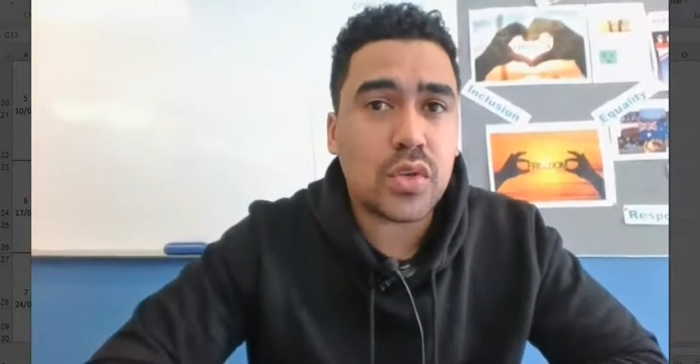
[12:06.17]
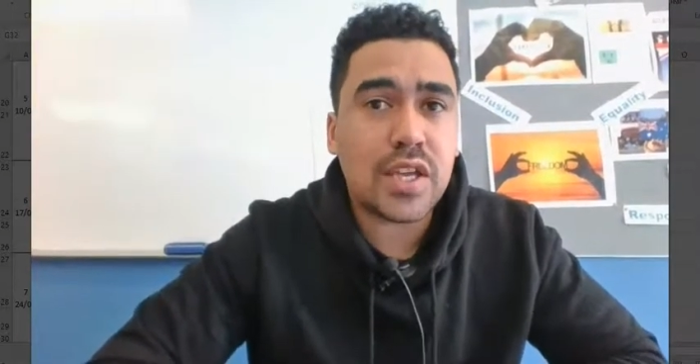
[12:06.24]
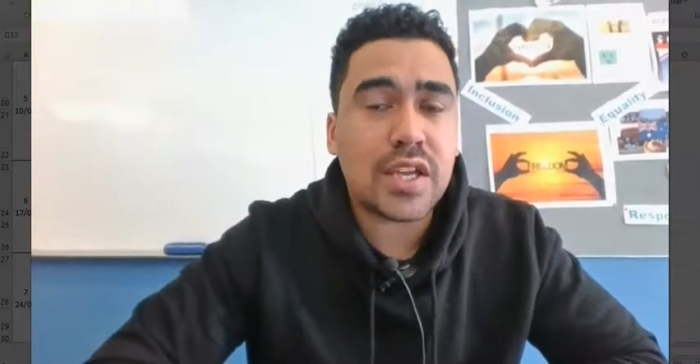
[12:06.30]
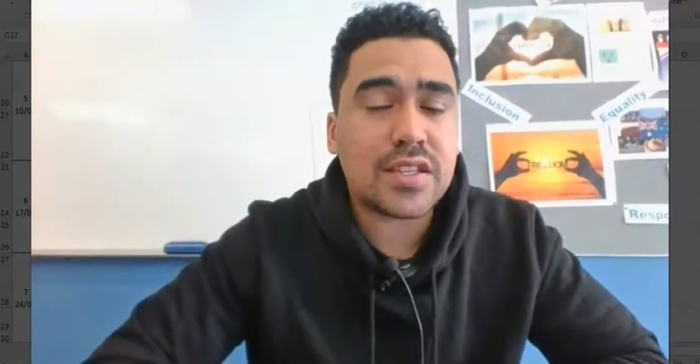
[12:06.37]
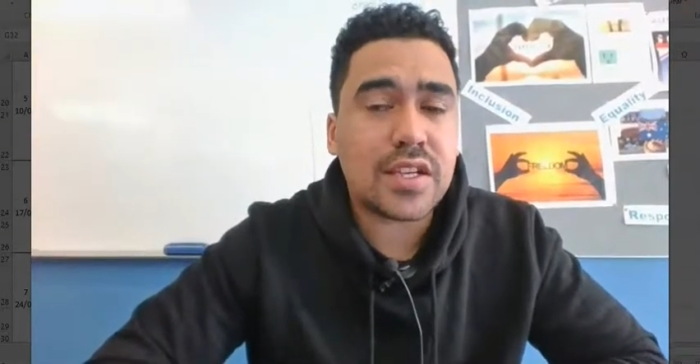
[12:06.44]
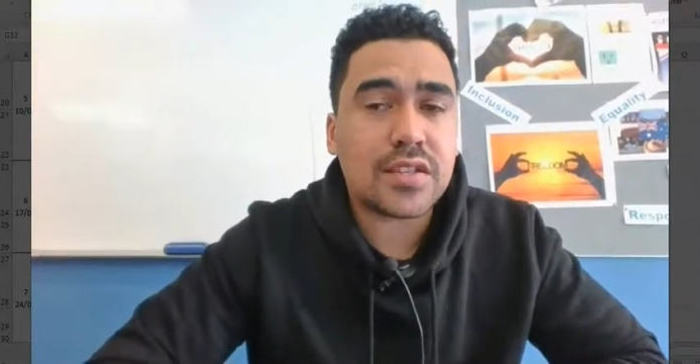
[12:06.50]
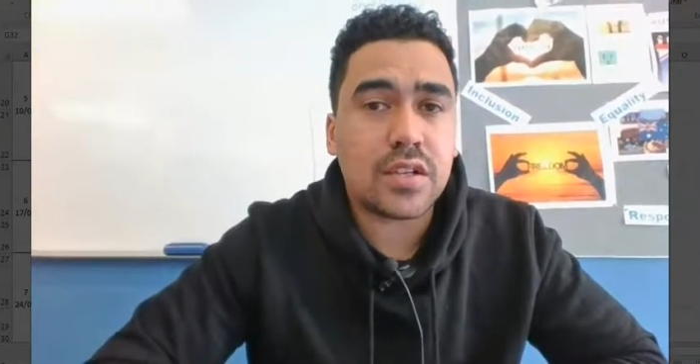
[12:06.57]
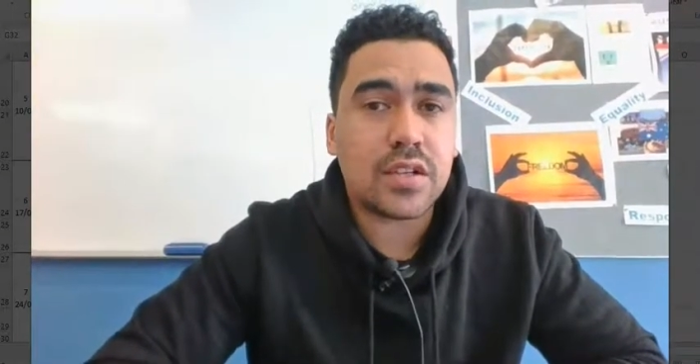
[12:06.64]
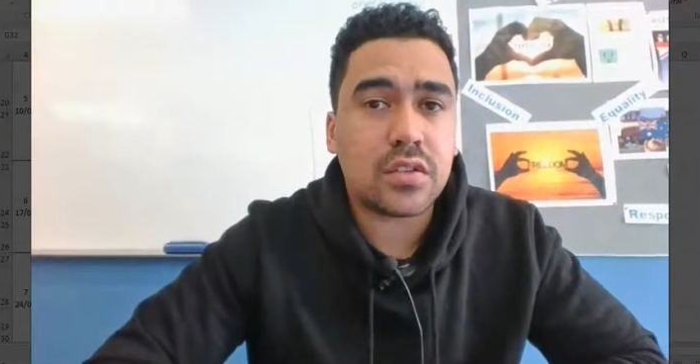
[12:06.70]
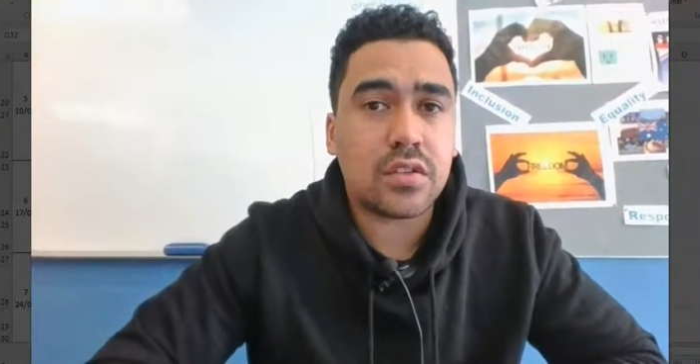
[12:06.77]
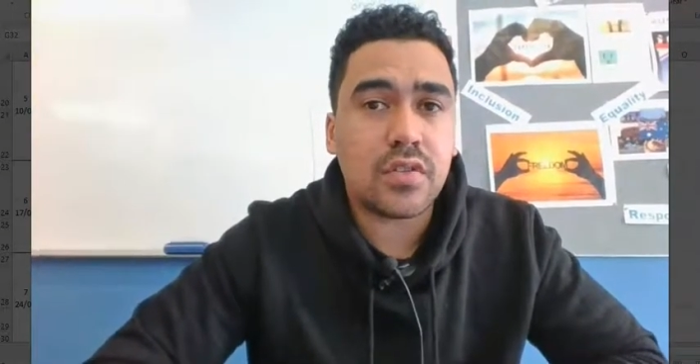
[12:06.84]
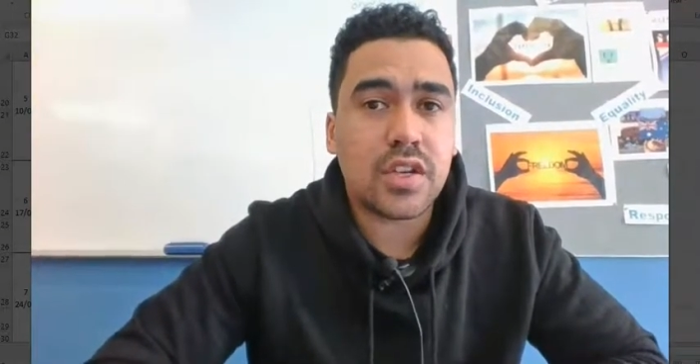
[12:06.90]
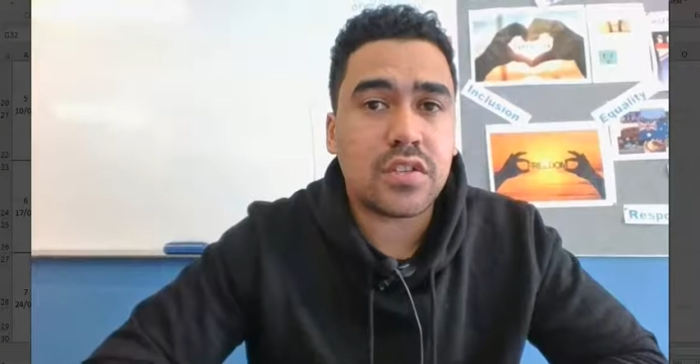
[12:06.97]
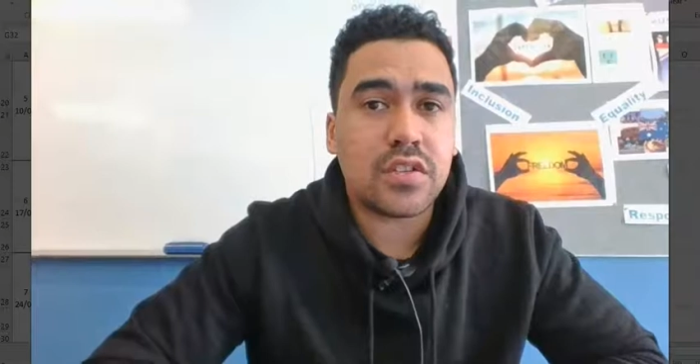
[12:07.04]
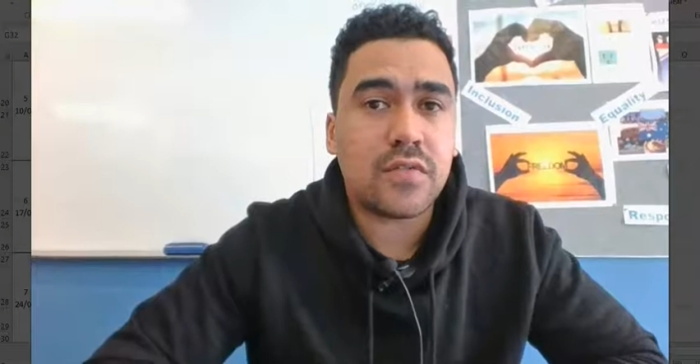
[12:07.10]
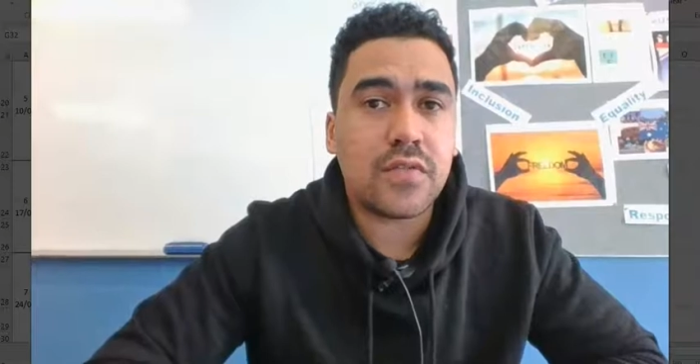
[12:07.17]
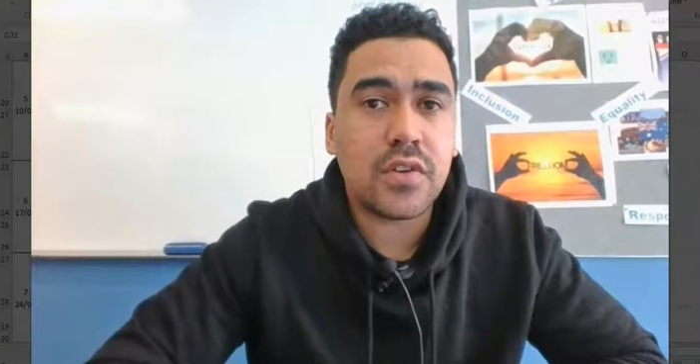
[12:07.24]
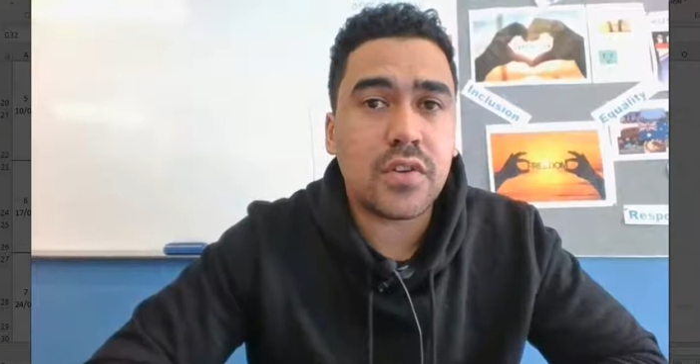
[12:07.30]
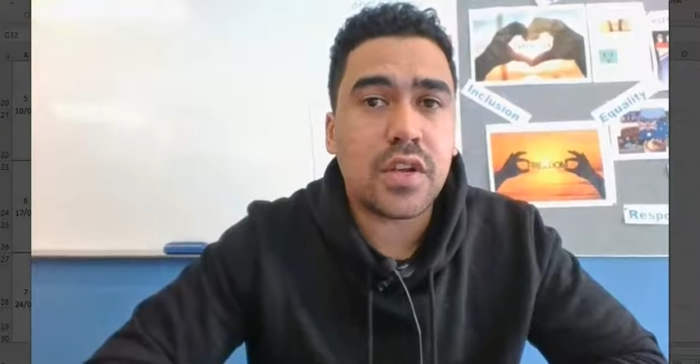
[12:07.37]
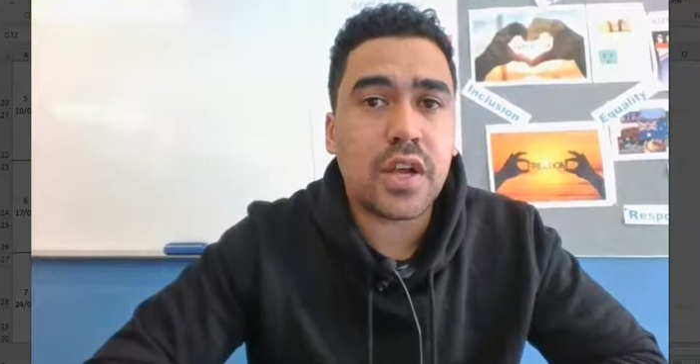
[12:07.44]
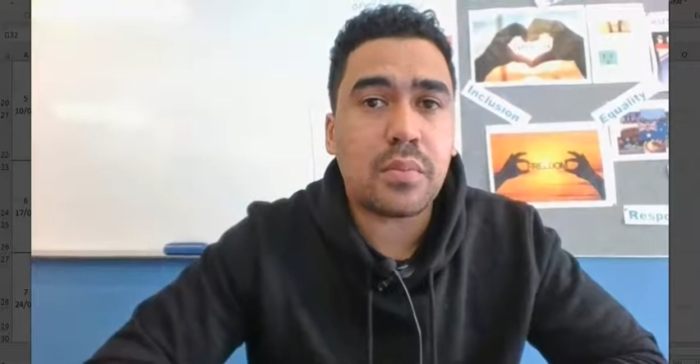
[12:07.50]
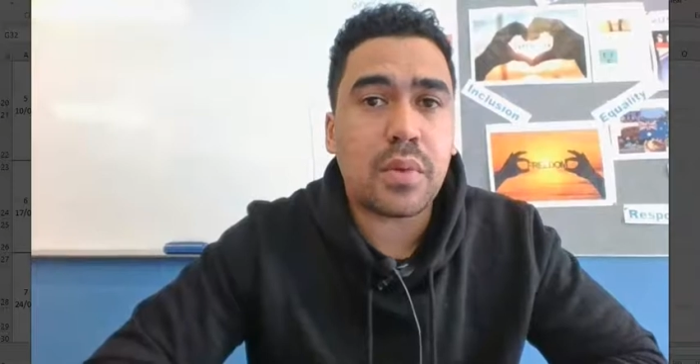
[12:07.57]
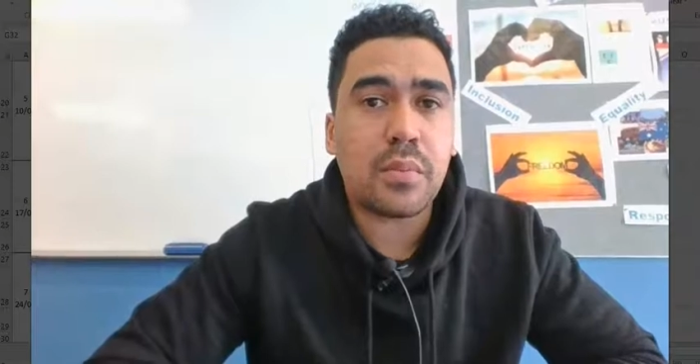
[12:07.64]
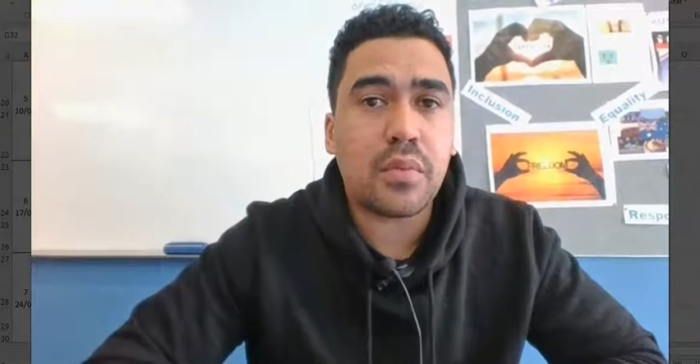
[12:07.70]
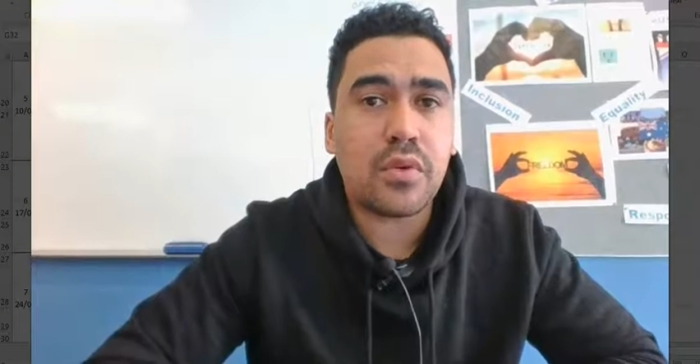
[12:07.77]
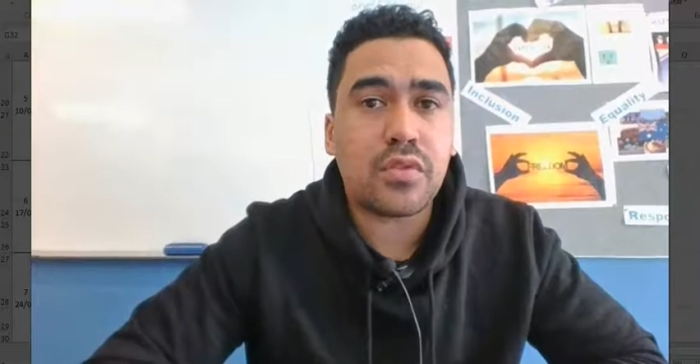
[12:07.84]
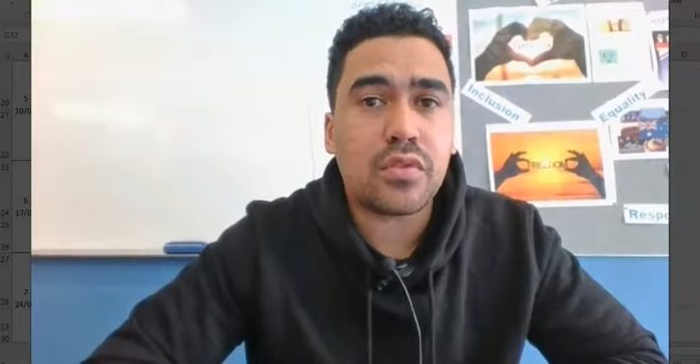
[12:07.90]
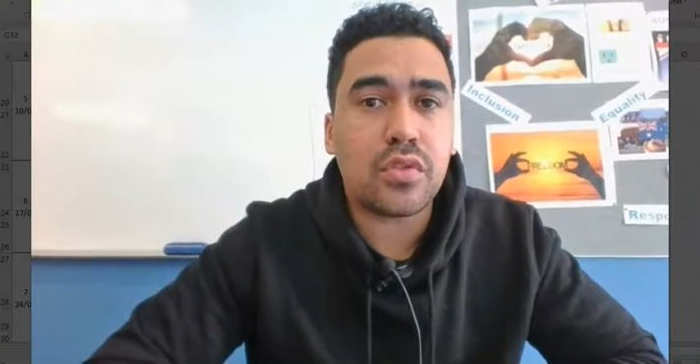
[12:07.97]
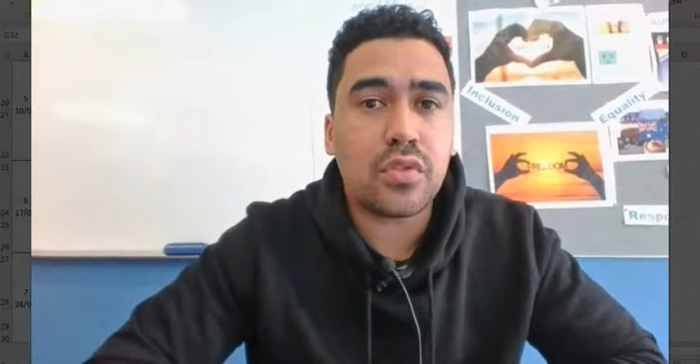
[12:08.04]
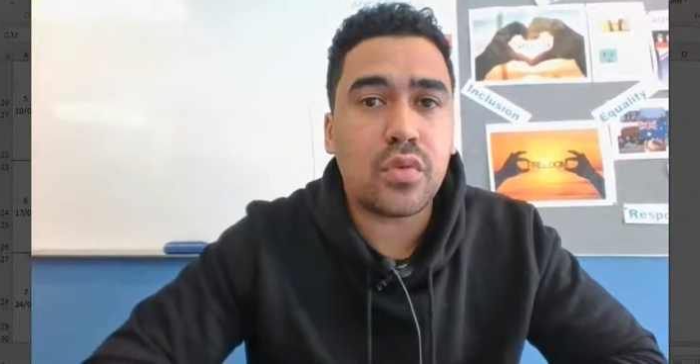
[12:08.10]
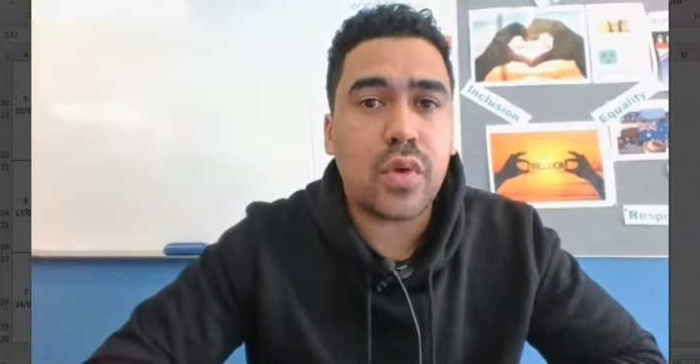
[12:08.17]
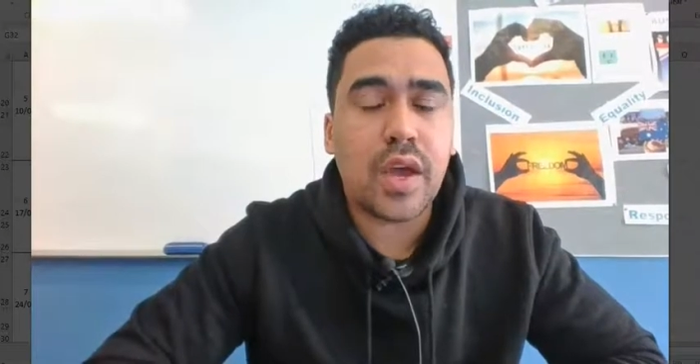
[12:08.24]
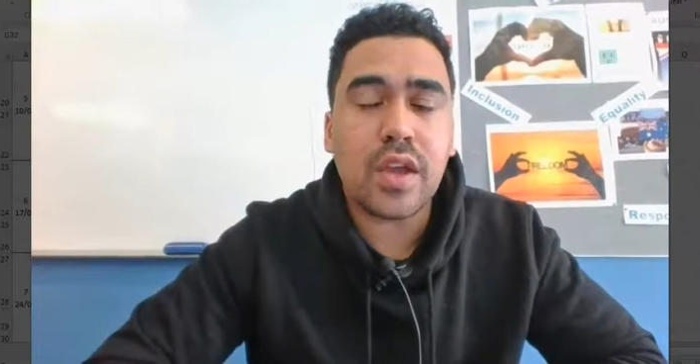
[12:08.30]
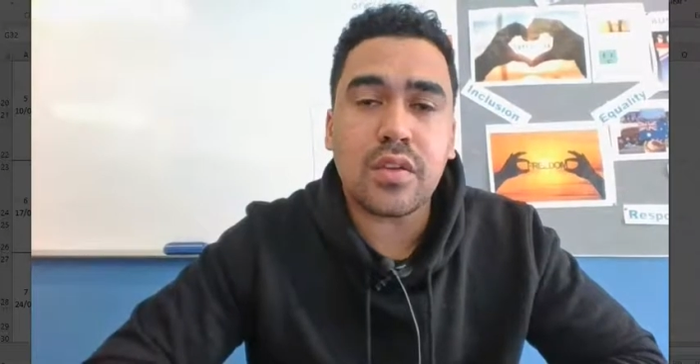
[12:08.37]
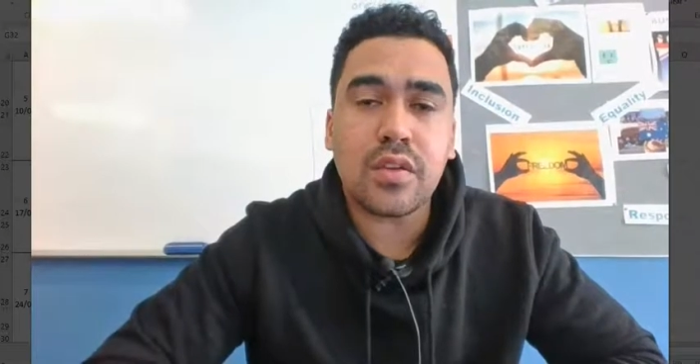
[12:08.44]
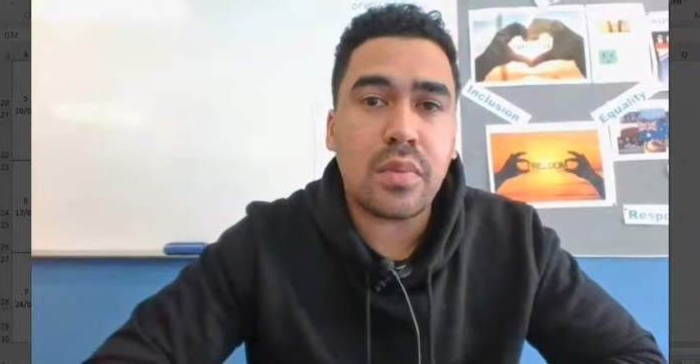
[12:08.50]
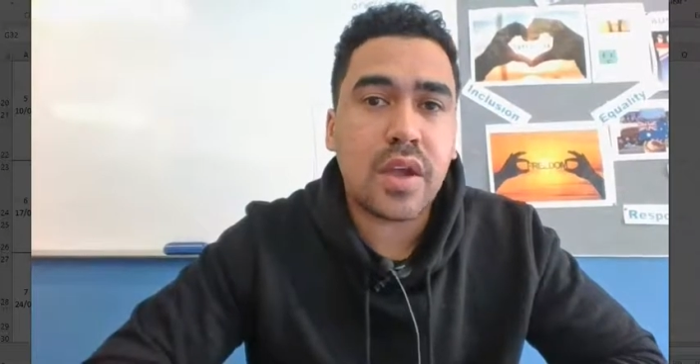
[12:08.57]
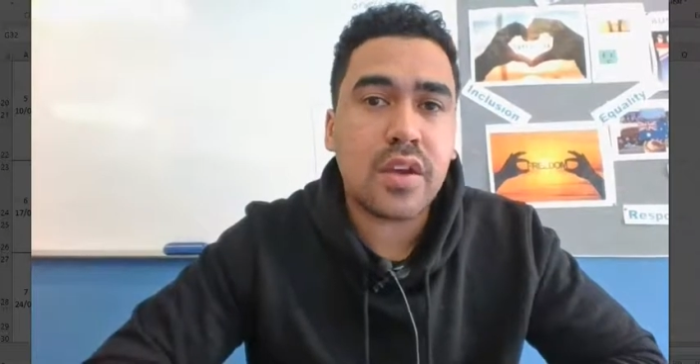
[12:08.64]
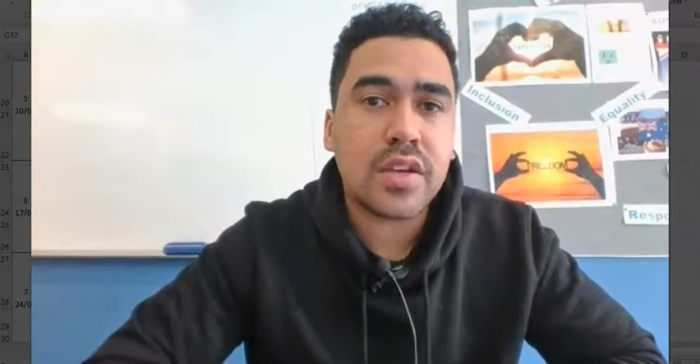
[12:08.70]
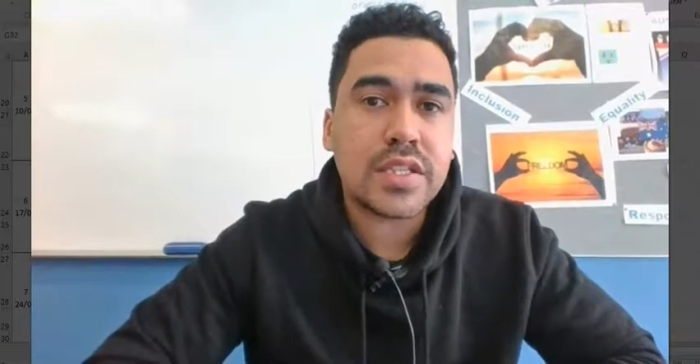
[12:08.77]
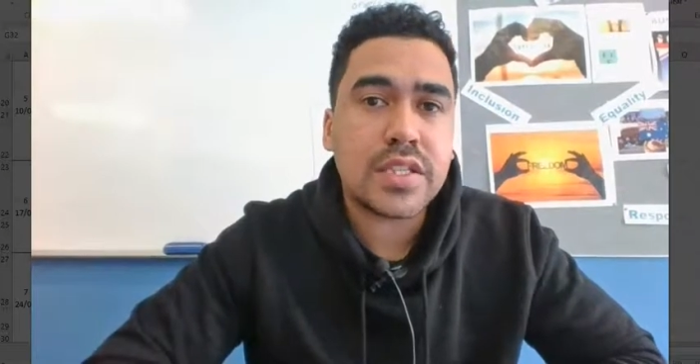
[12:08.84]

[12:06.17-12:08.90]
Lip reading: get that declaration filled out by both you and your parents.